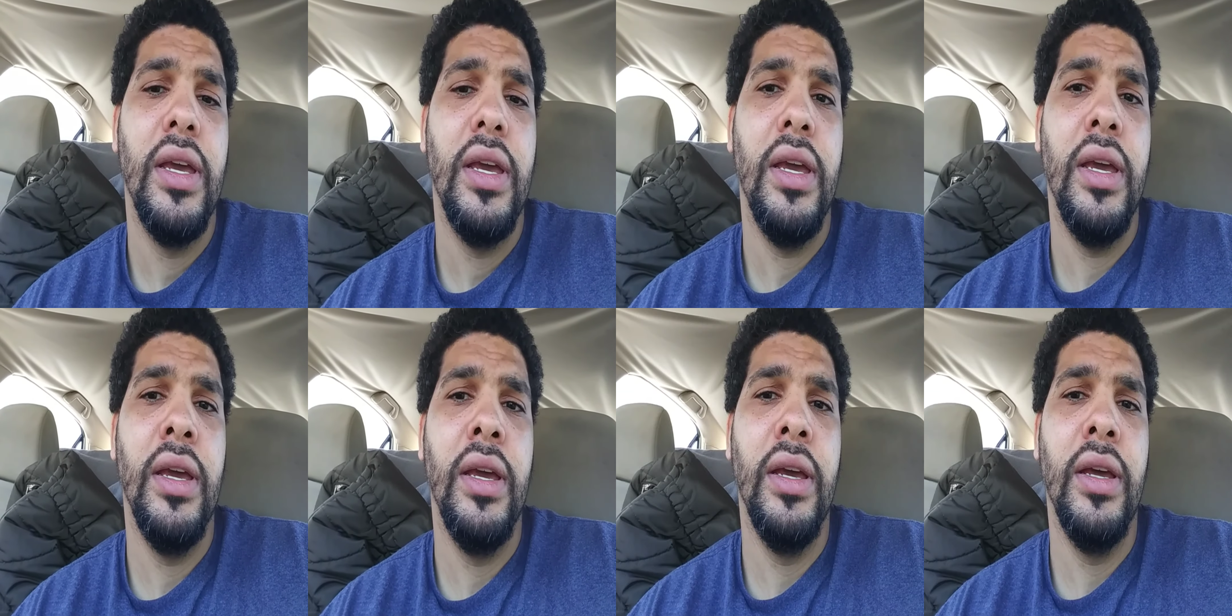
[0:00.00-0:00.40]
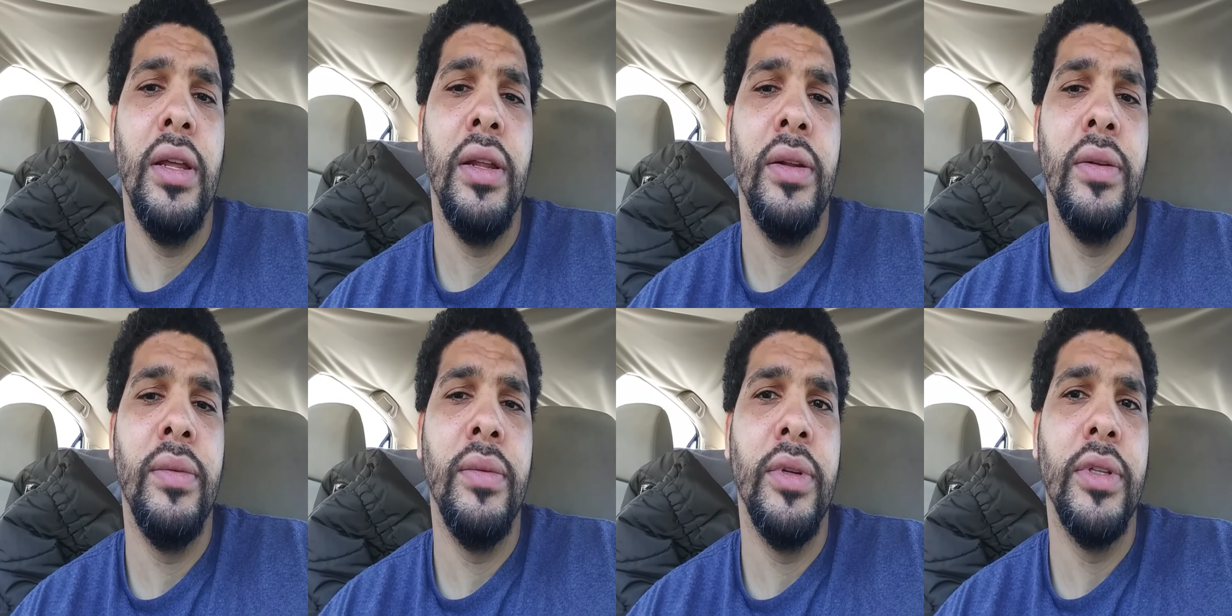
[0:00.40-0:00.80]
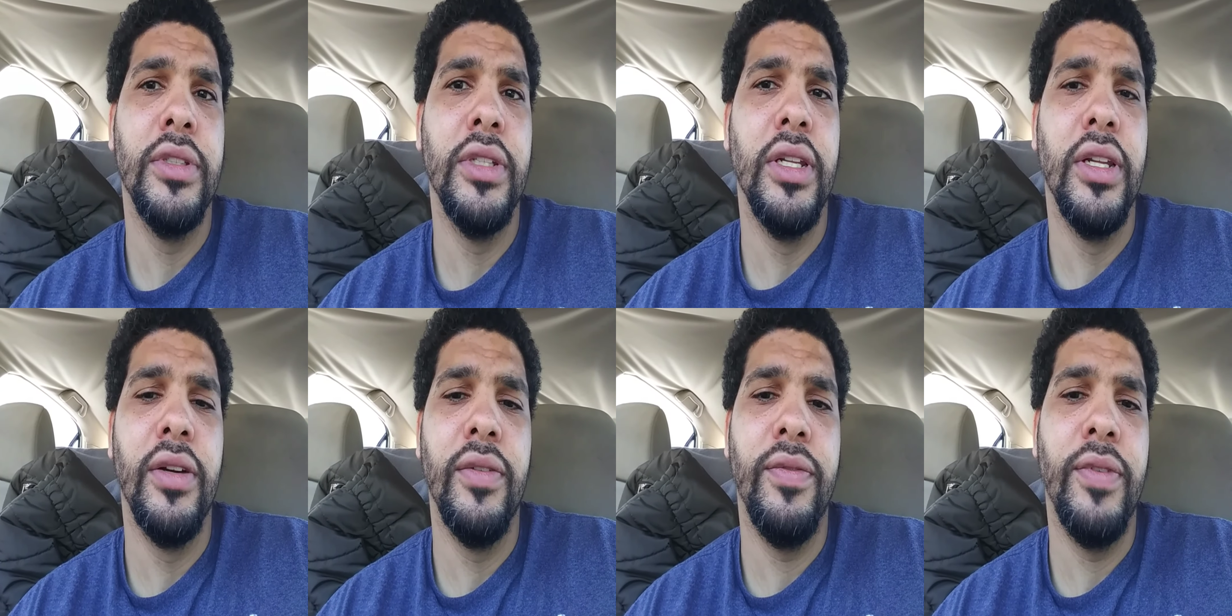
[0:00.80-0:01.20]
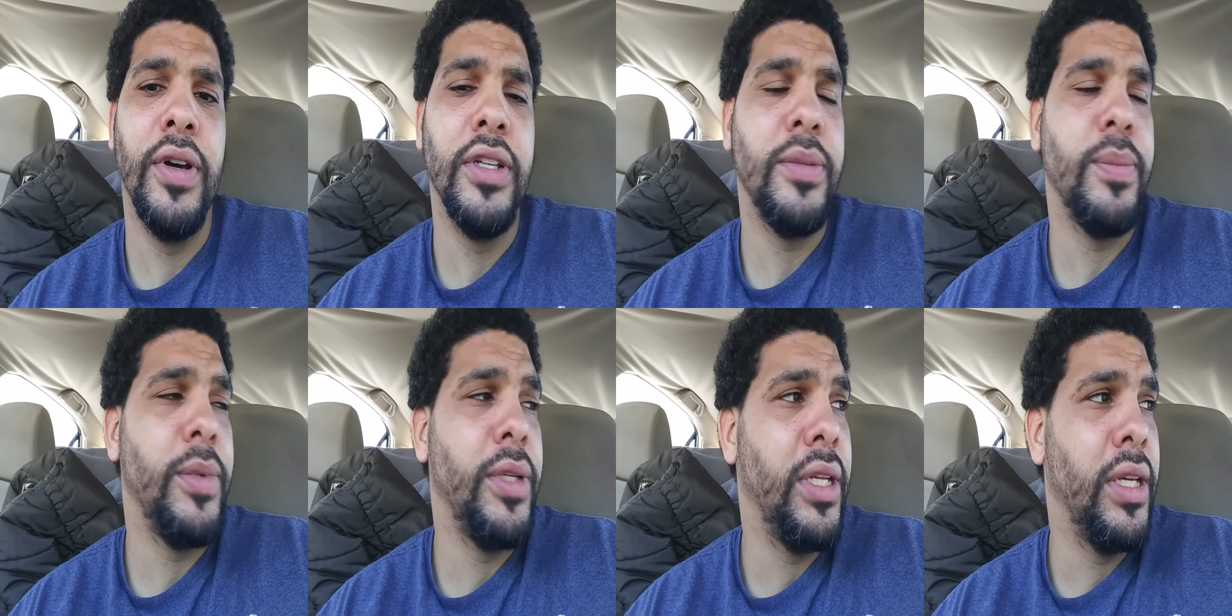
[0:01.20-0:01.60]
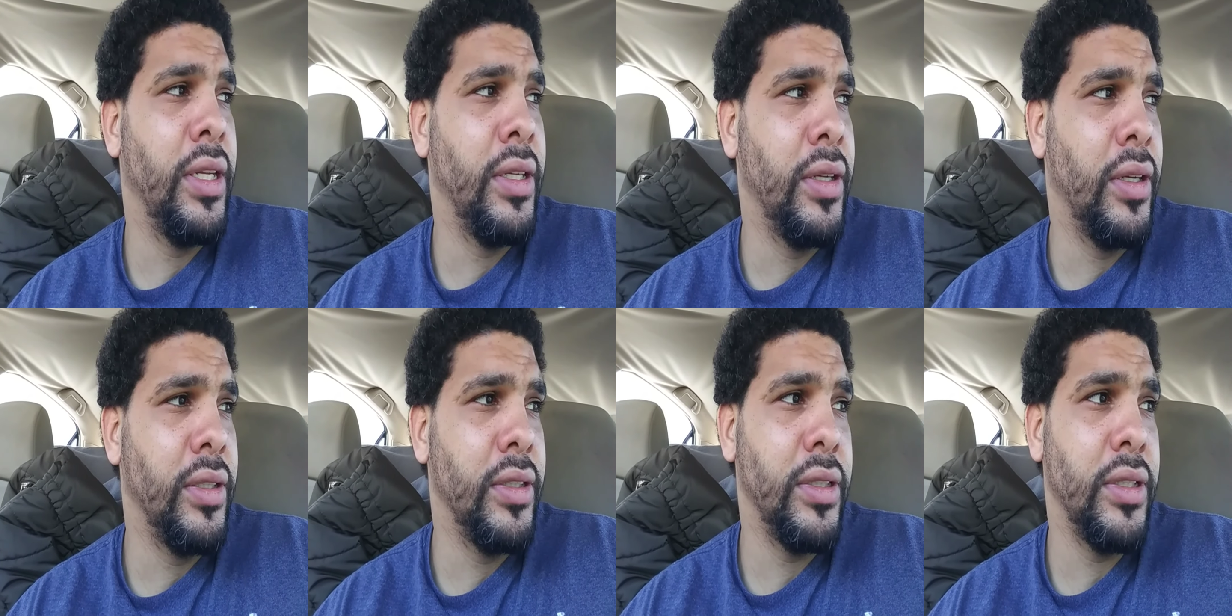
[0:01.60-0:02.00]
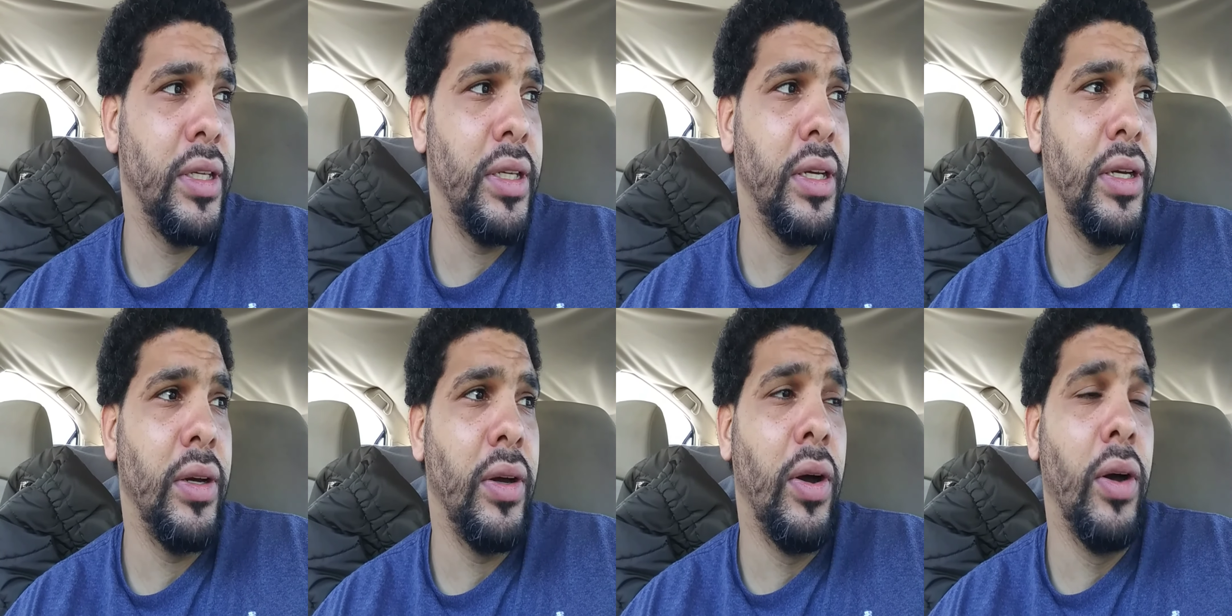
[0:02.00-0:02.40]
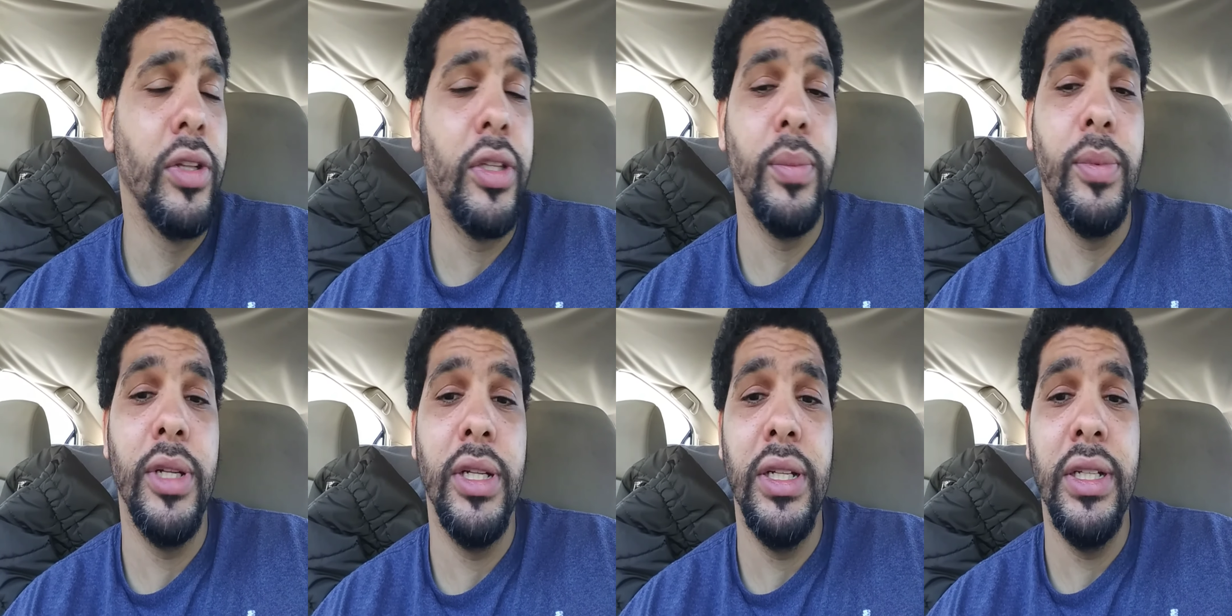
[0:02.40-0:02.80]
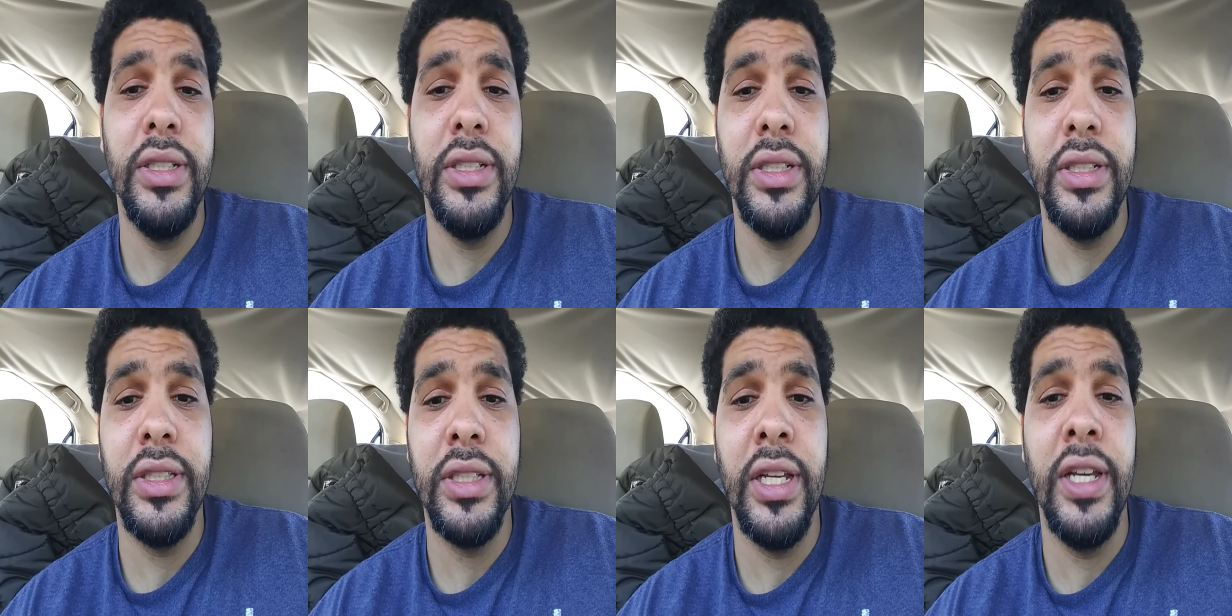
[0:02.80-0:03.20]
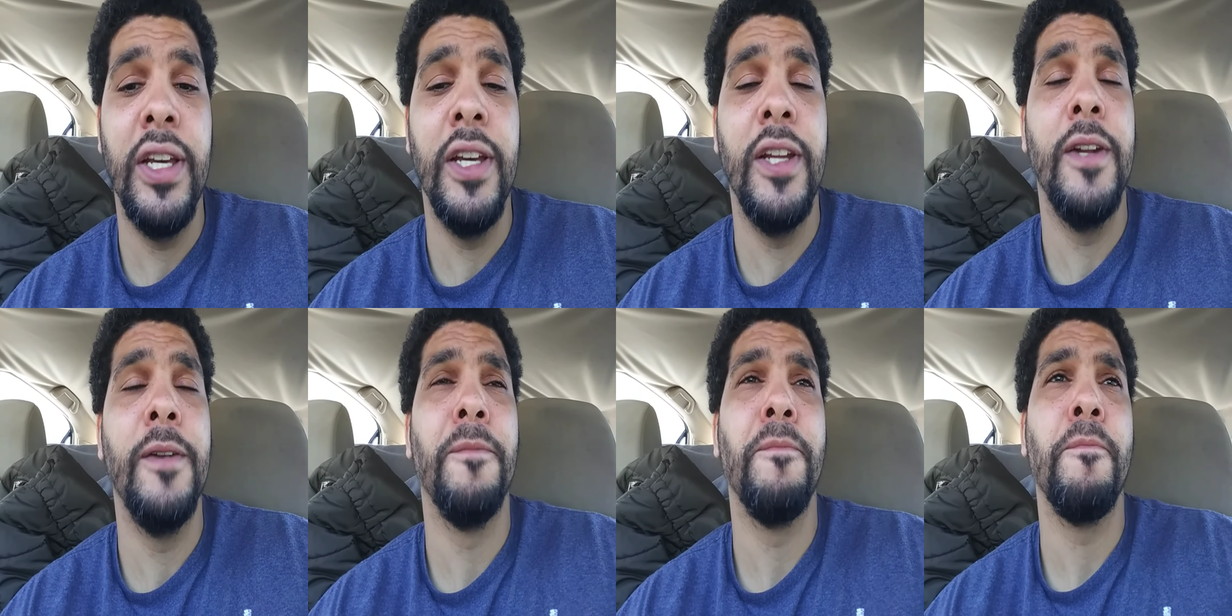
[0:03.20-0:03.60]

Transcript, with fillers: and there's a little fuss, but then ultimately she said